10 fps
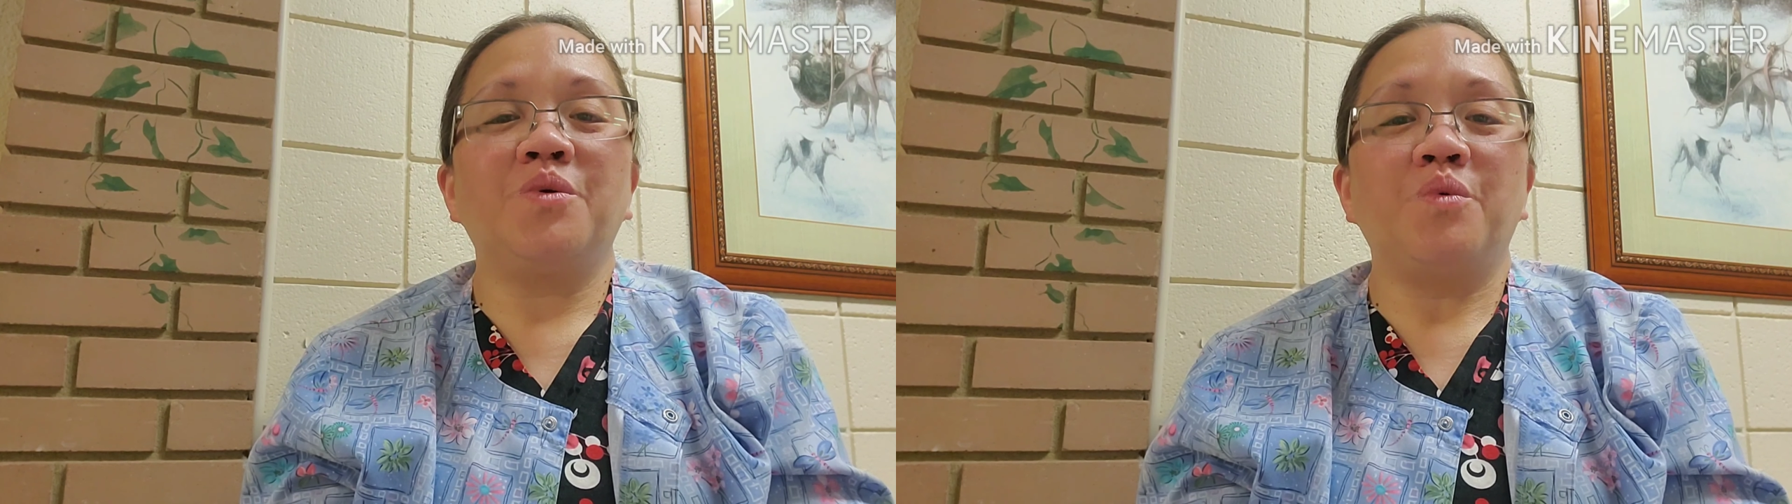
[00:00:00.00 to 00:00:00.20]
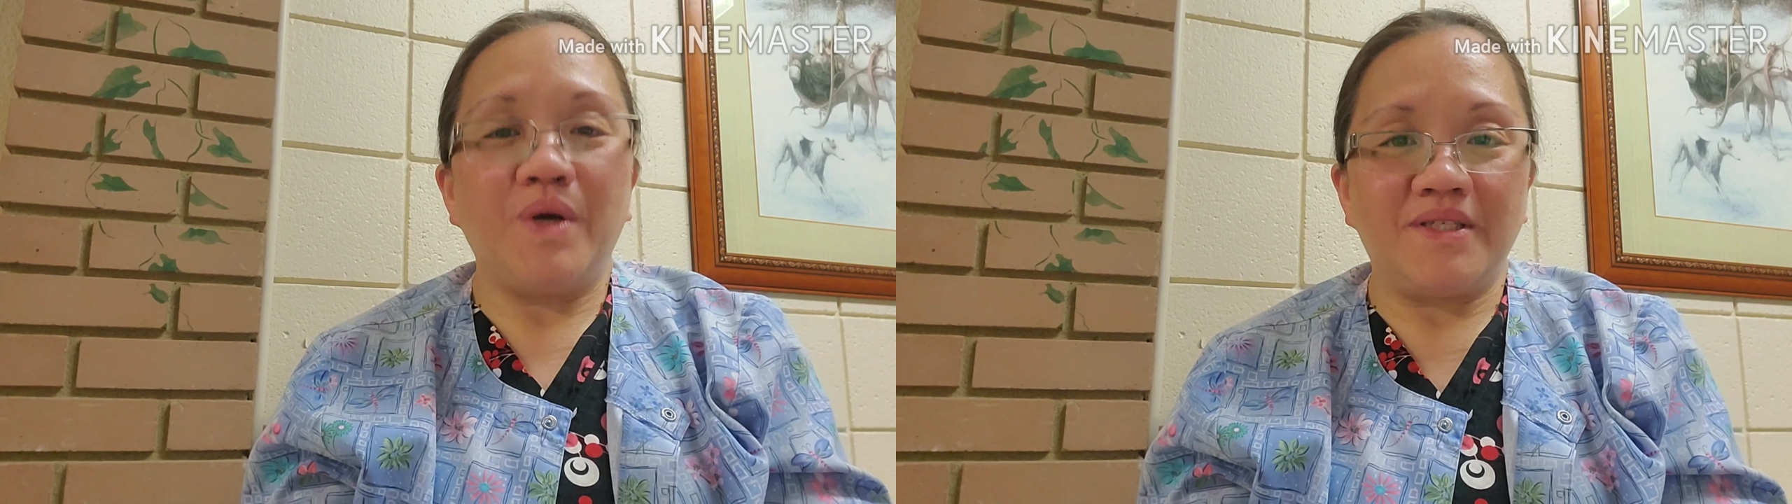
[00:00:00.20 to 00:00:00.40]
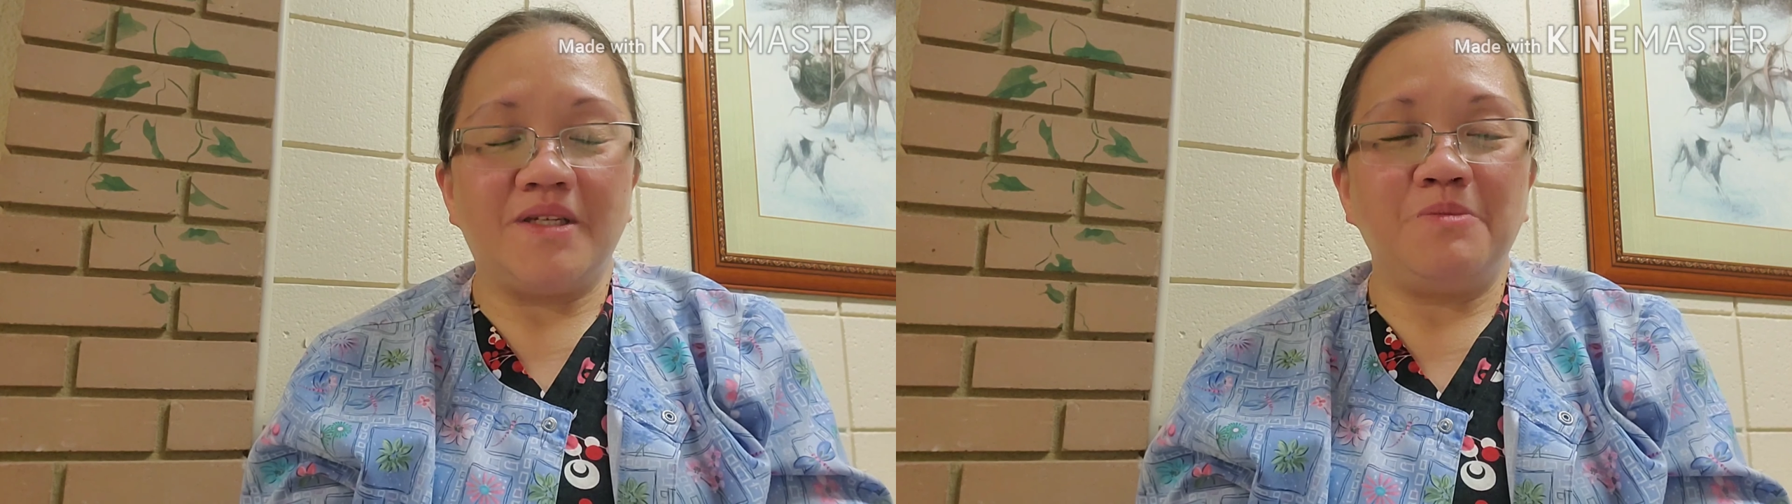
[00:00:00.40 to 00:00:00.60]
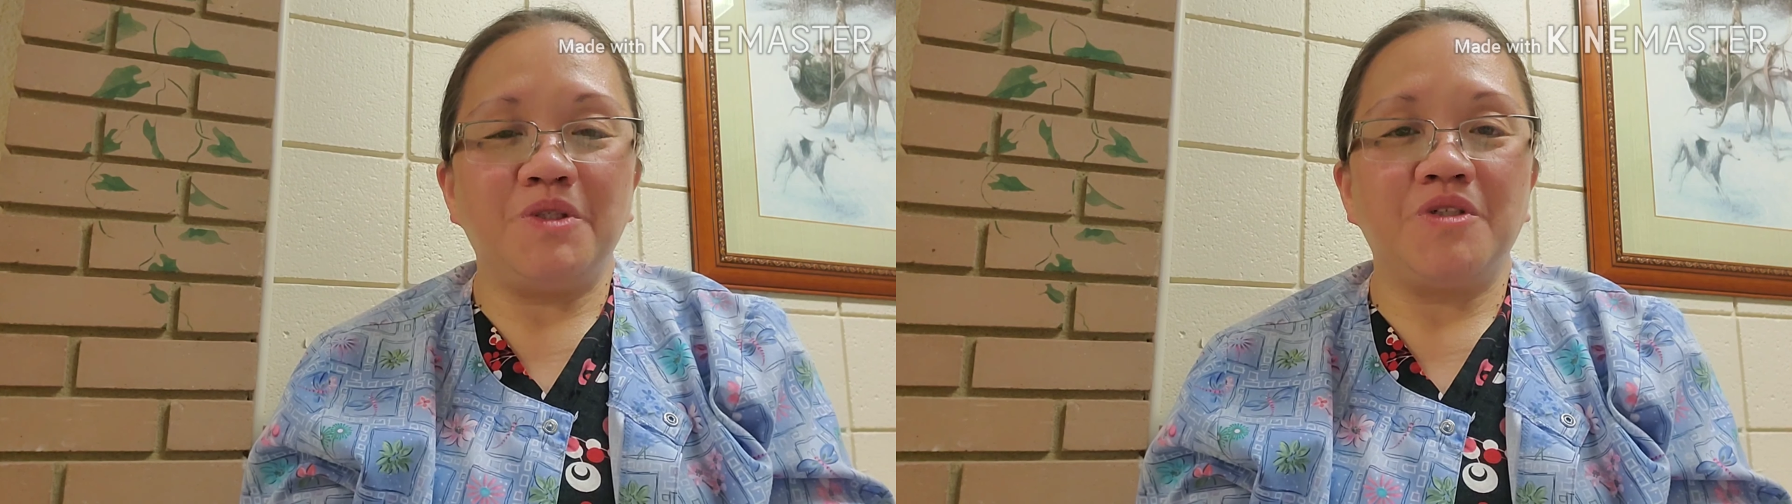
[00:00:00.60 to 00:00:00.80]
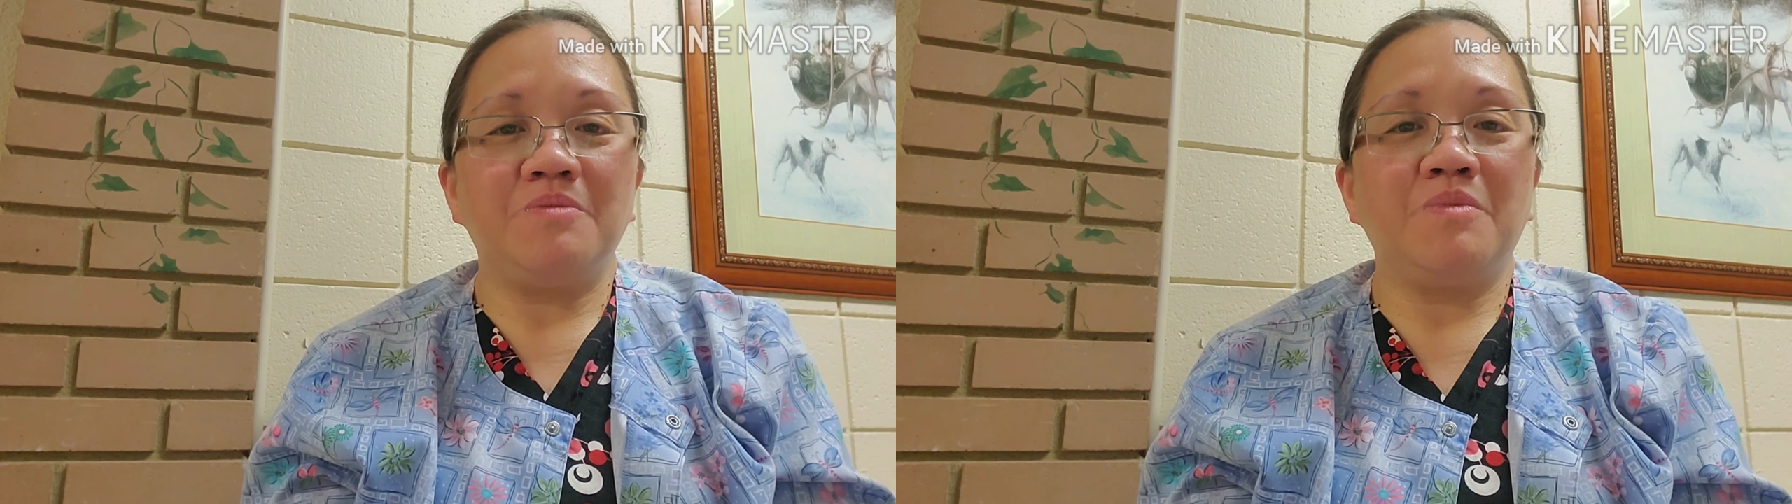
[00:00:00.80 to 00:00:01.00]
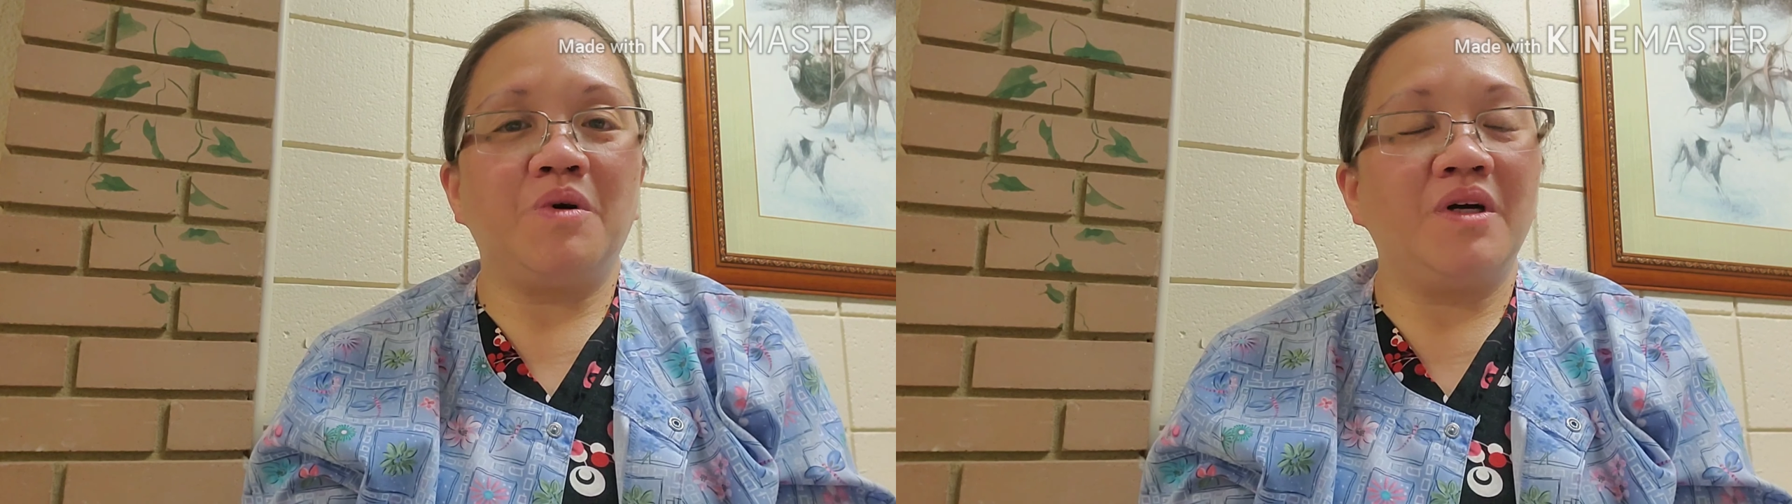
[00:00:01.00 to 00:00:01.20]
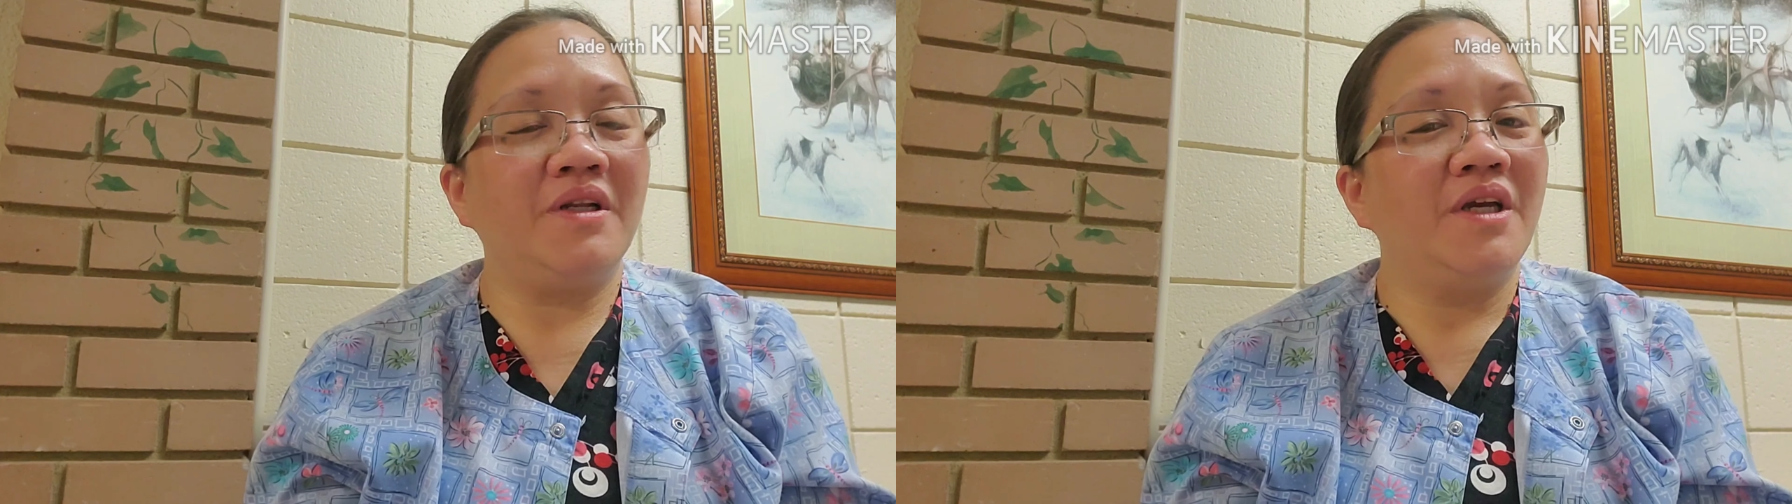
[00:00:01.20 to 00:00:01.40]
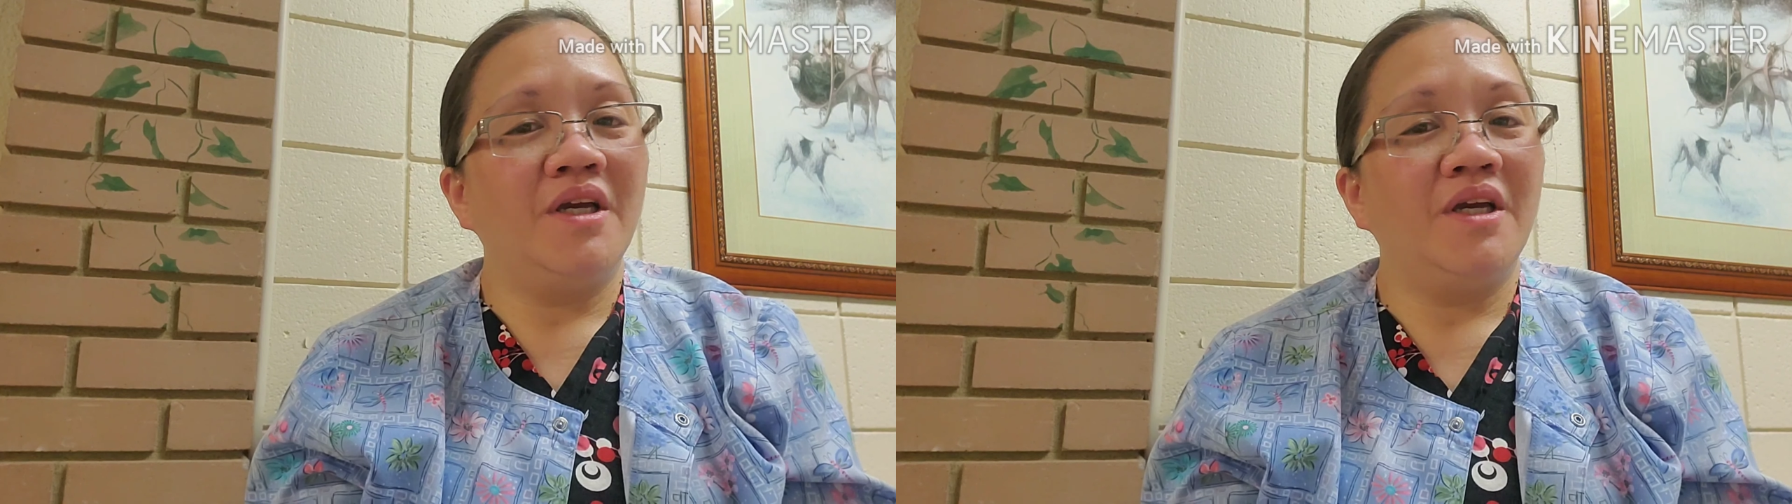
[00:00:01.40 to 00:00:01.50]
West Edmonton Mall.